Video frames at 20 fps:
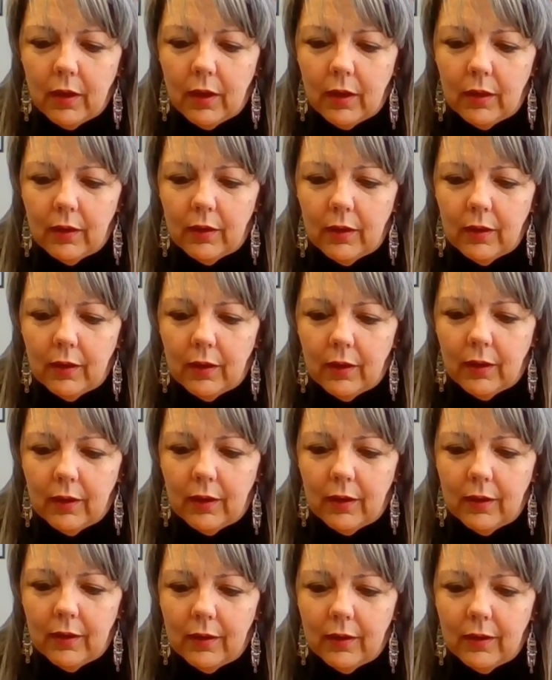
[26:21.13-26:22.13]
Ah,
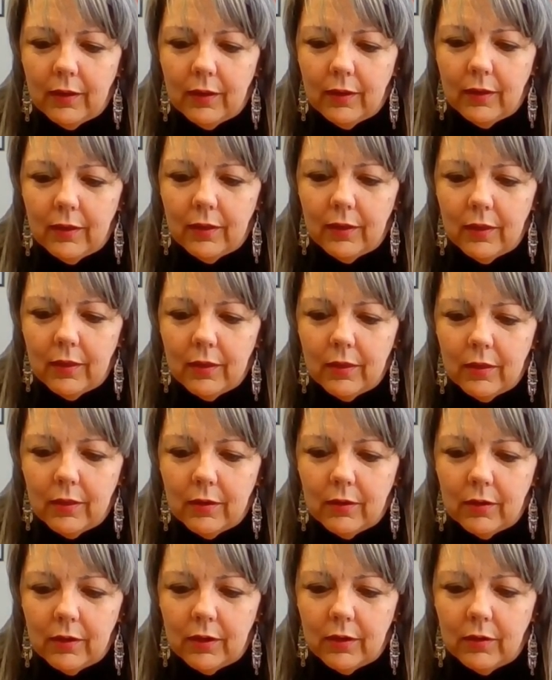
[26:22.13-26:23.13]
ah,
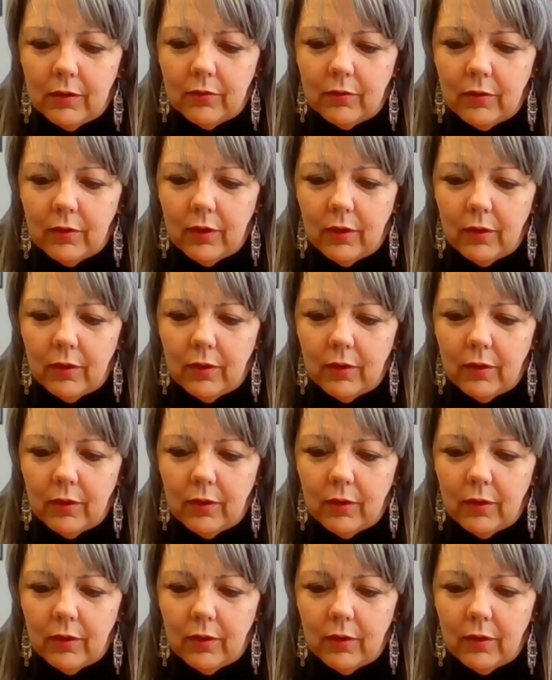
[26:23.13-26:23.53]
there it is.